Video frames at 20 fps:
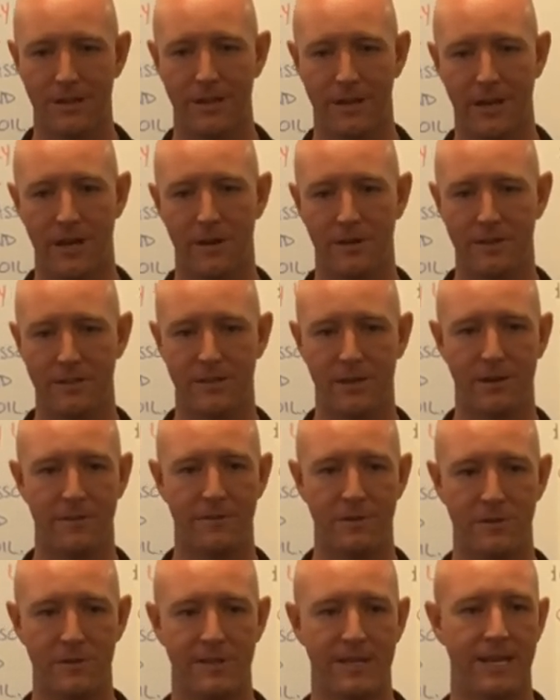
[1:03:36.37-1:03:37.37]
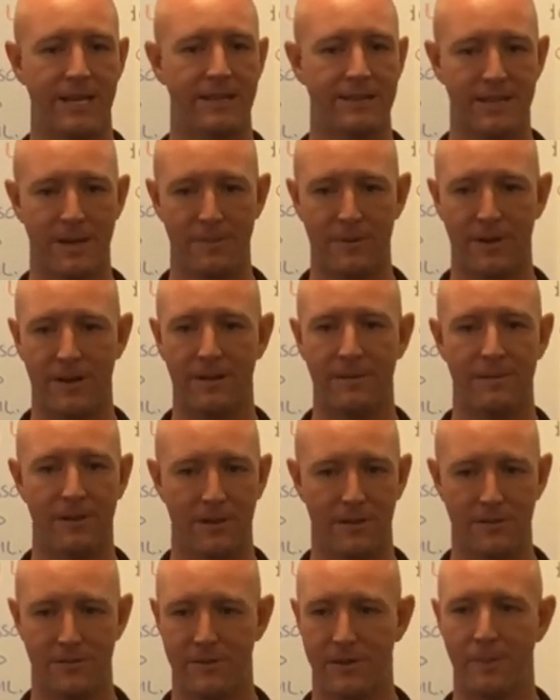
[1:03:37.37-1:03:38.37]
You know, and so if you're just eating something, you
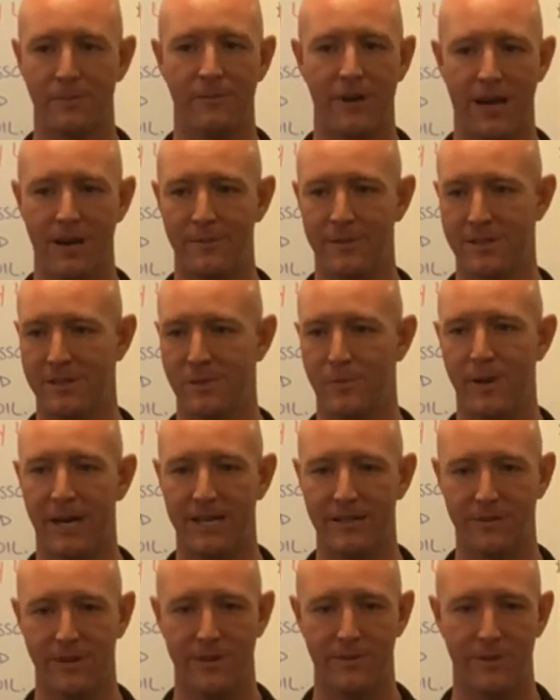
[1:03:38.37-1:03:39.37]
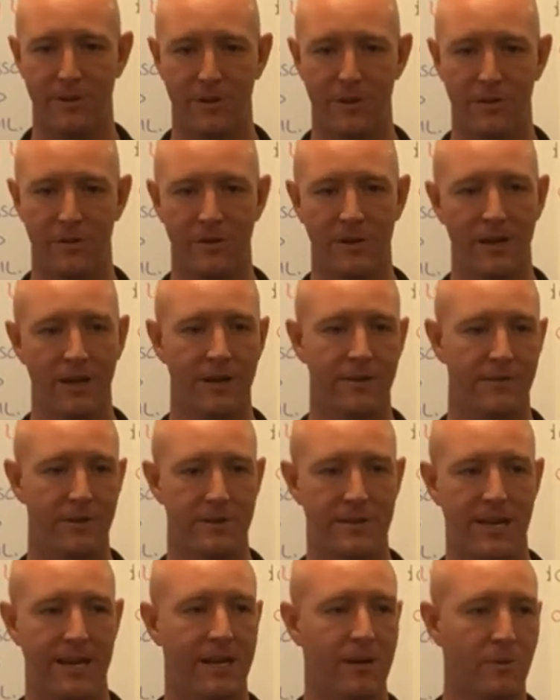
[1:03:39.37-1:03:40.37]
know, some vitamins just pass right through you. If
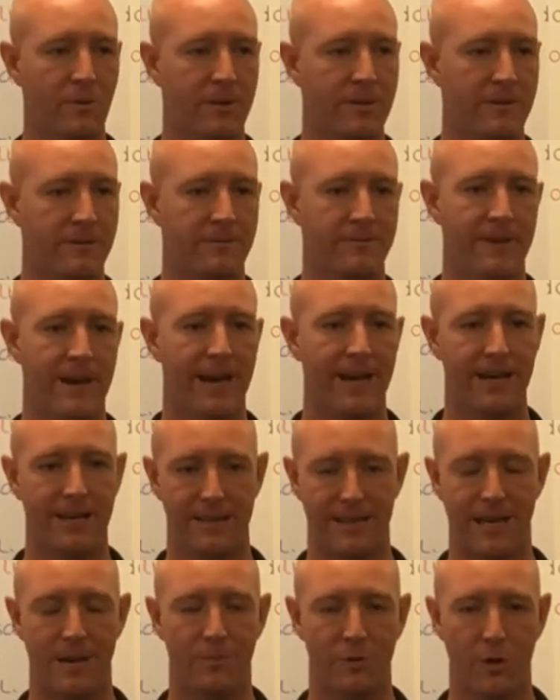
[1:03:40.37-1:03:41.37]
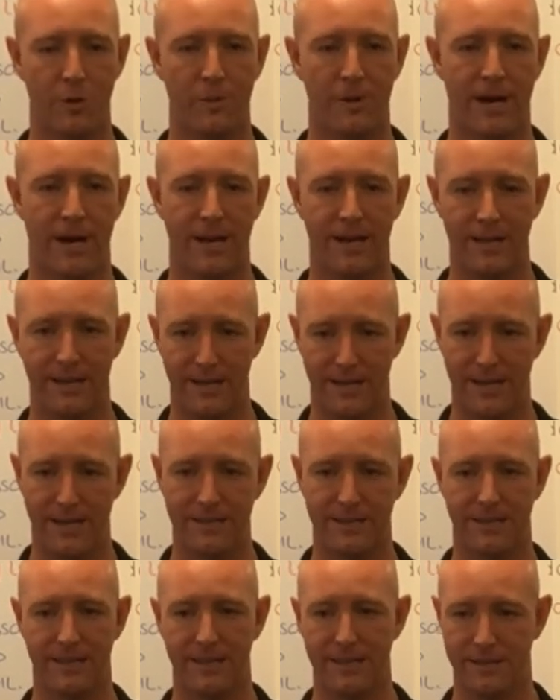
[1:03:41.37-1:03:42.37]
you take it with the fat and that probiotic, it
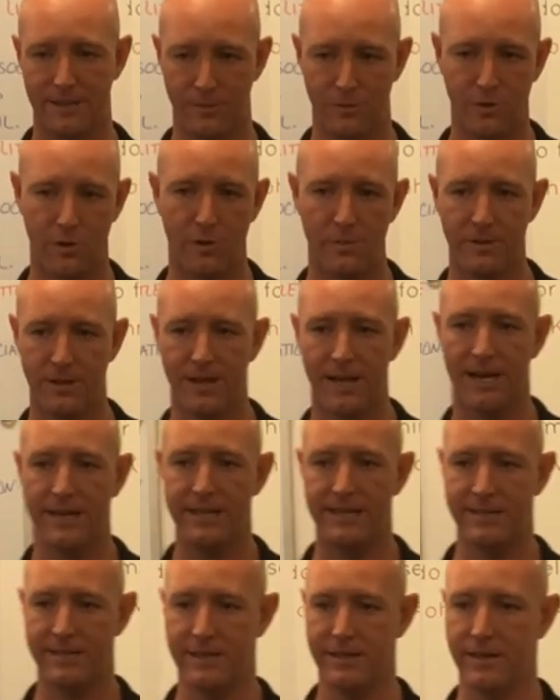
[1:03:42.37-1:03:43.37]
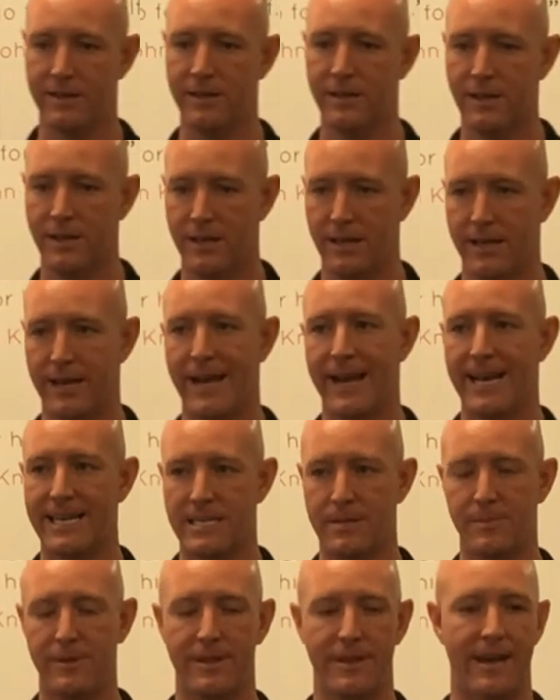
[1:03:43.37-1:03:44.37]
actually gets absorbed a lot easier. And it
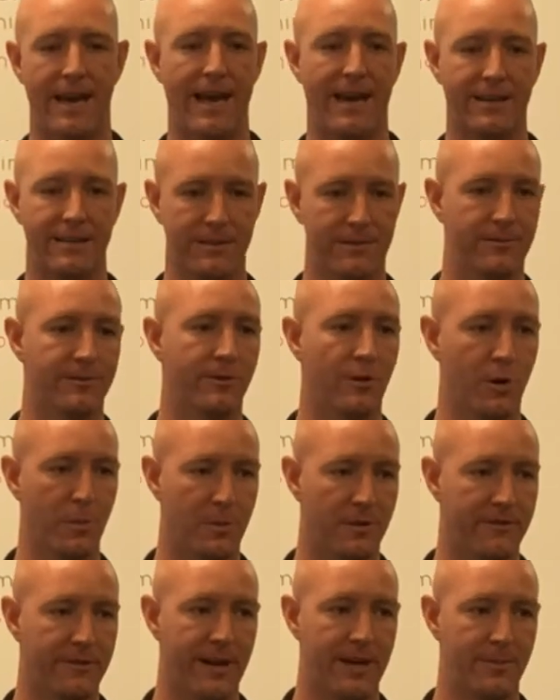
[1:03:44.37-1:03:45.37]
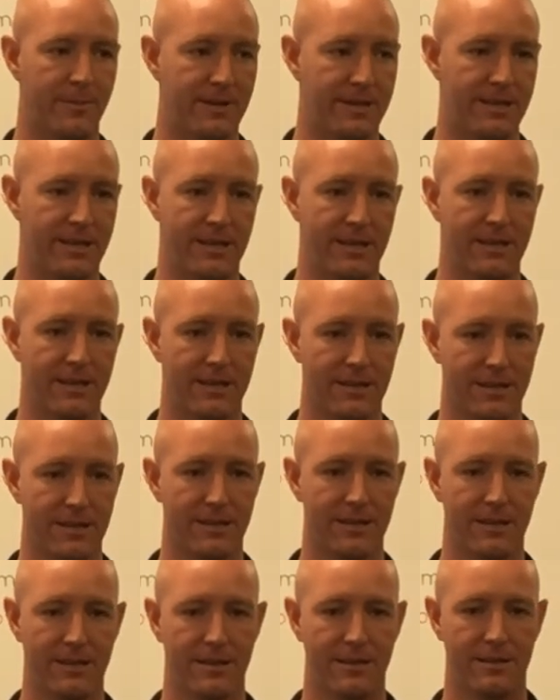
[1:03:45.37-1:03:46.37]
has to be the active form of vitamin D,
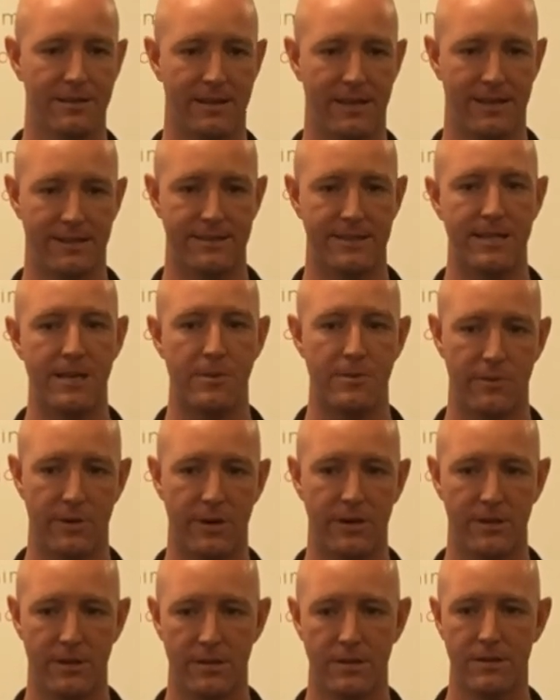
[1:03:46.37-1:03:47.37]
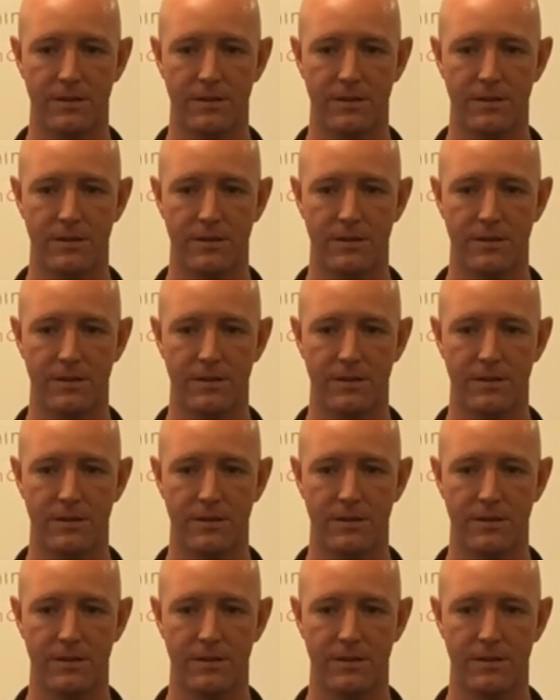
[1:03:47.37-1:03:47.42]
the D3,